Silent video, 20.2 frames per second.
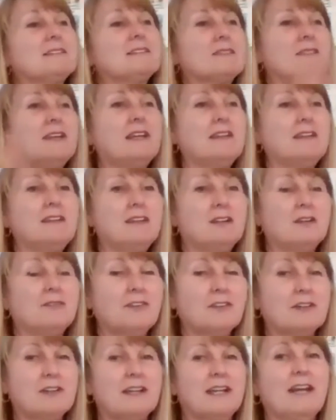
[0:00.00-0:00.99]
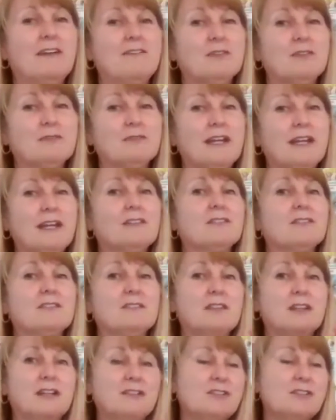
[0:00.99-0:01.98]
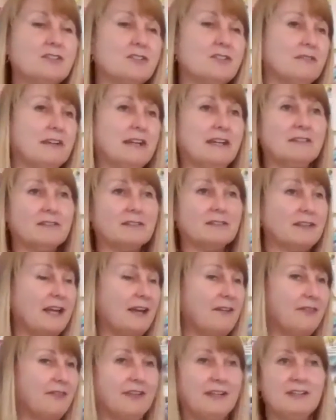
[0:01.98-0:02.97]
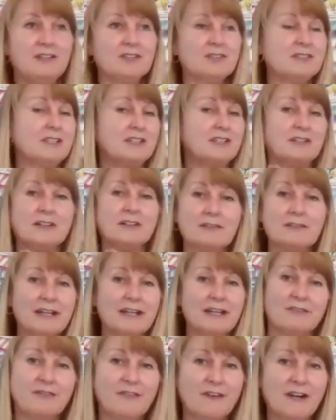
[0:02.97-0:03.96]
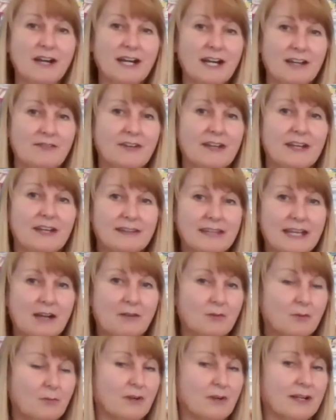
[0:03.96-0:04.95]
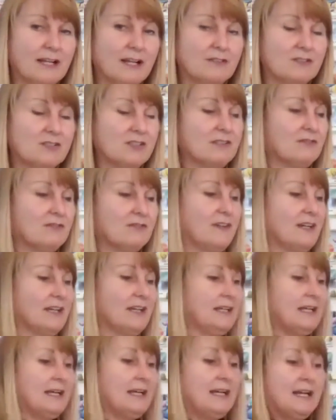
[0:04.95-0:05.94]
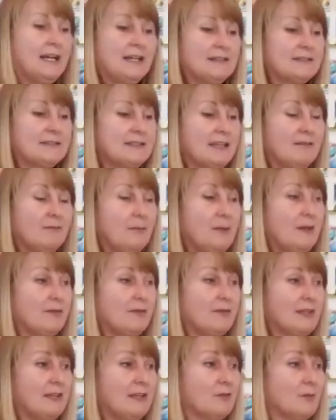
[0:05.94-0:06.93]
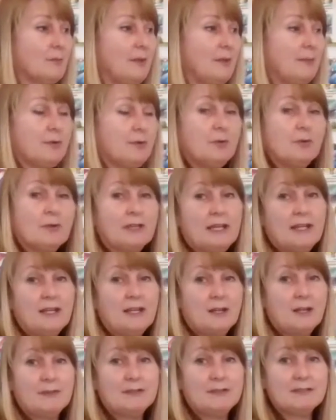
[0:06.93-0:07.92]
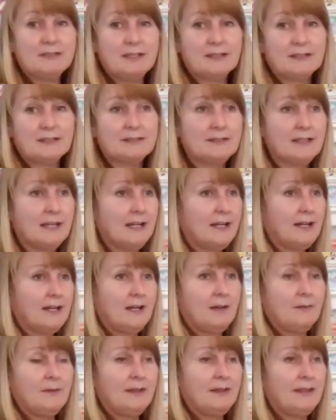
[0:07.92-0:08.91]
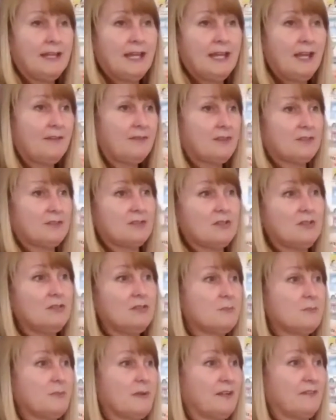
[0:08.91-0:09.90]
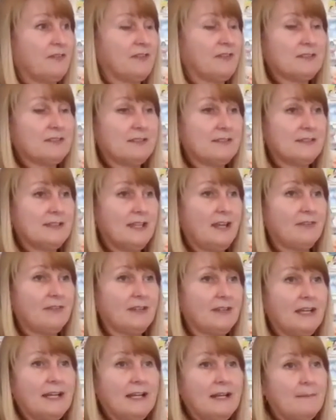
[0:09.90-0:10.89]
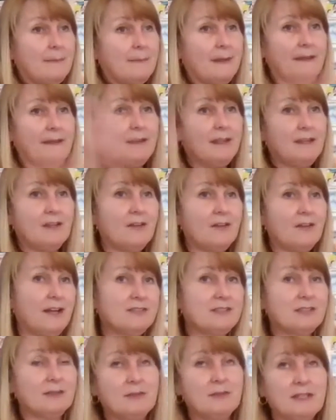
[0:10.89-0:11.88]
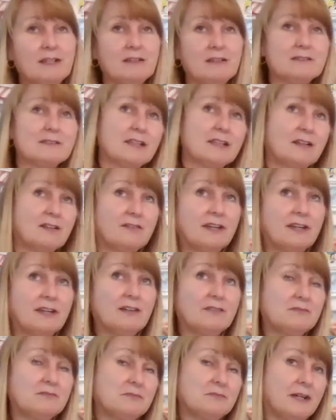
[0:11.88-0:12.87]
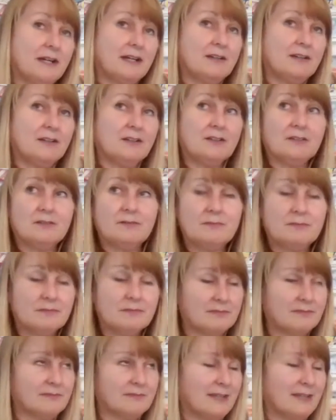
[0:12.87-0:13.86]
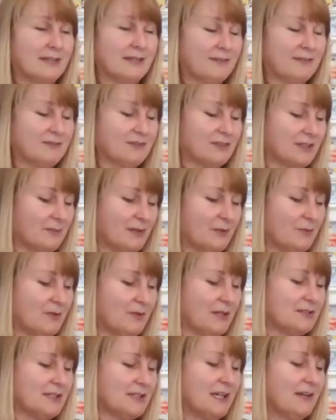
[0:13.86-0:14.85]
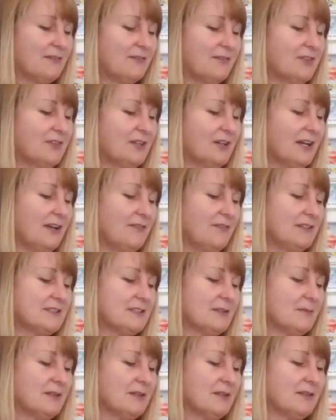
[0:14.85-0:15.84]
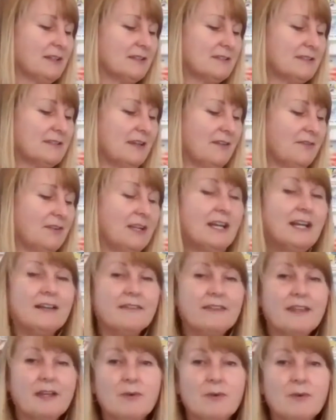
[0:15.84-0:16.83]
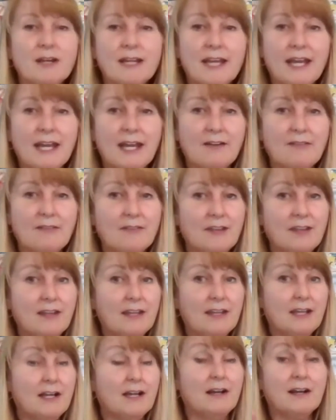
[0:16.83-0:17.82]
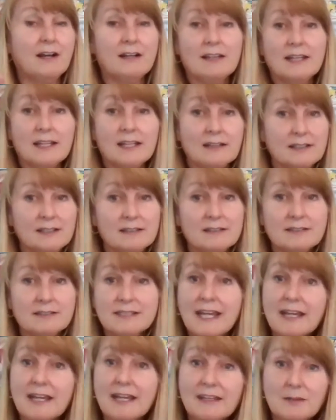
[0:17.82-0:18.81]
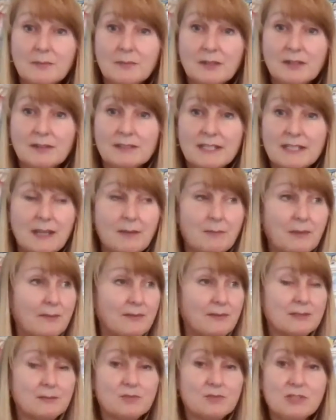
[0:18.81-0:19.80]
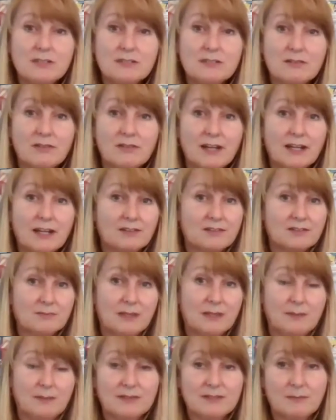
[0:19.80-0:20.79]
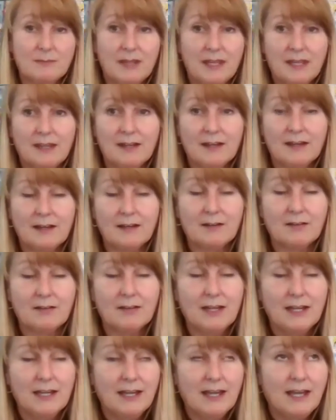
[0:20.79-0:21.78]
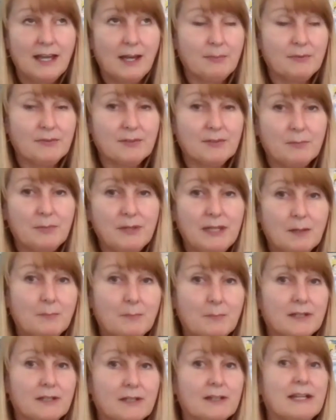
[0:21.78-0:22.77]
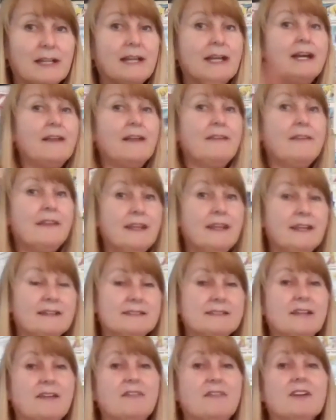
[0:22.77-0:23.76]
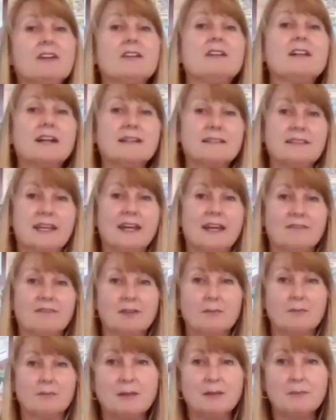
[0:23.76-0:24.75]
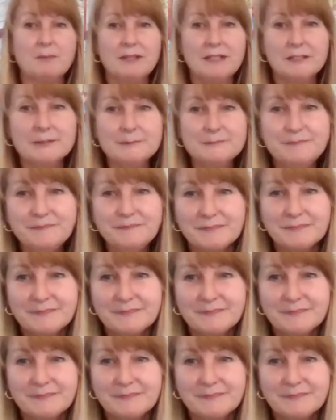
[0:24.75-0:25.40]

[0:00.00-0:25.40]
so that, you know, if you're going to have your regular lunch around 11 and your dinner around five, that will work out just fine. And the same thing for people who are getting up at six um, and they have this huge breakfast at seven, and then they'll have something else like around, I don't know, I have to look at my watch. If they're having something around seven, they want to have uh, like a little snack in the middle of the day, maybe some cheese and crackers, maybe some uh, apples and peanut butter. And then at seven o'clock, they have their big meal.